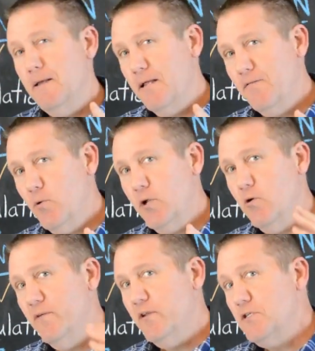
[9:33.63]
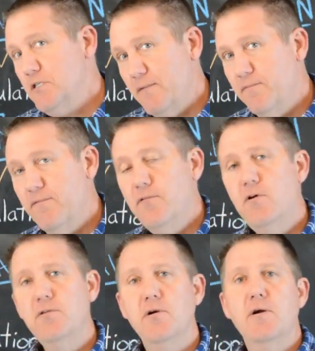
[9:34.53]
If you want to go even a step
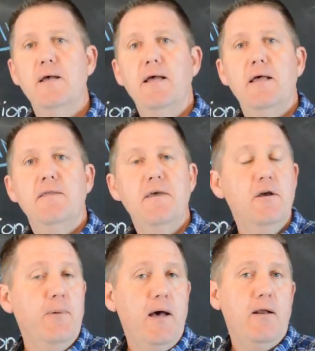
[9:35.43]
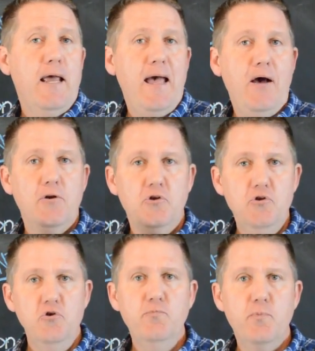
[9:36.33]
further, think about how
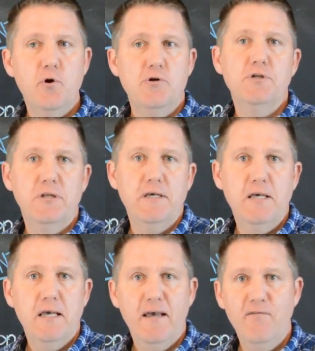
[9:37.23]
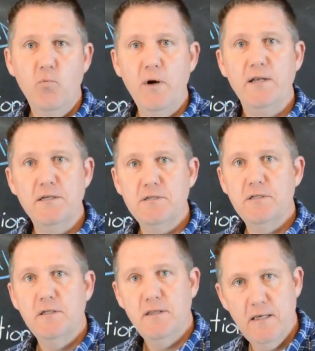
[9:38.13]
you personally have
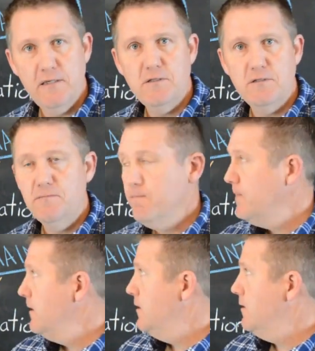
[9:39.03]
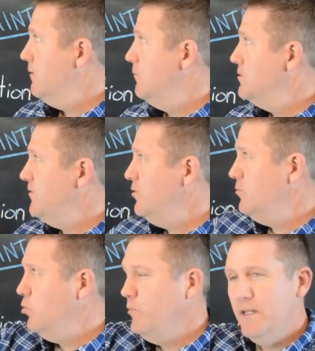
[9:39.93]
witnessed this. A tough
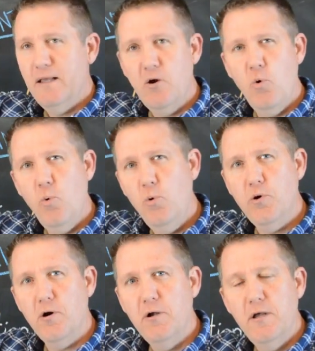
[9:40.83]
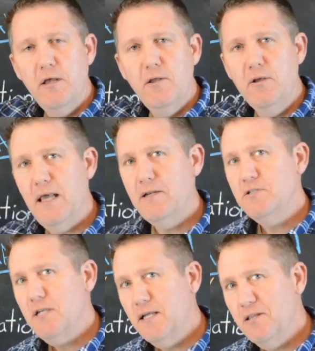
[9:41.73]
one would be like order. You can't
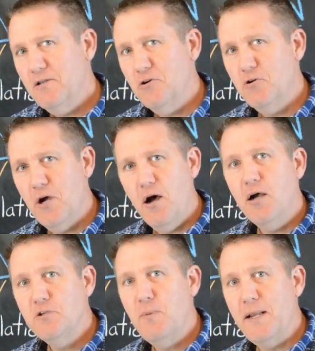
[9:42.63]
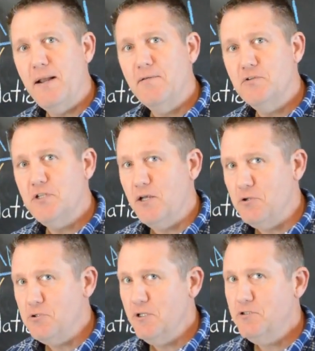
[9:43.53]
just say that your dog is made out of
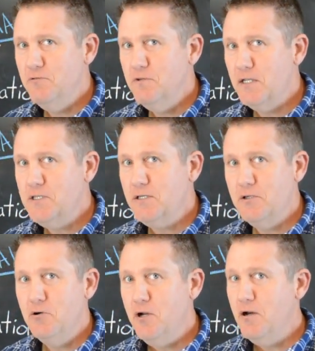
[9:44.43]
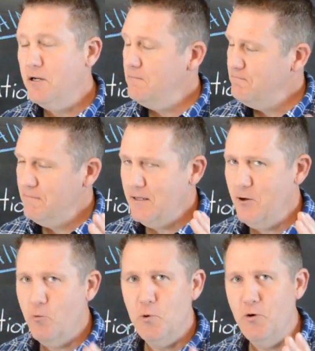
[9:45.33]
cells. Unless you've dissected your dog, and
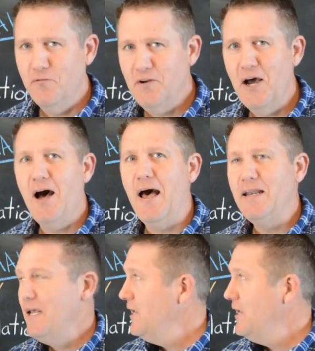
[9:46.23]
I hope you have not,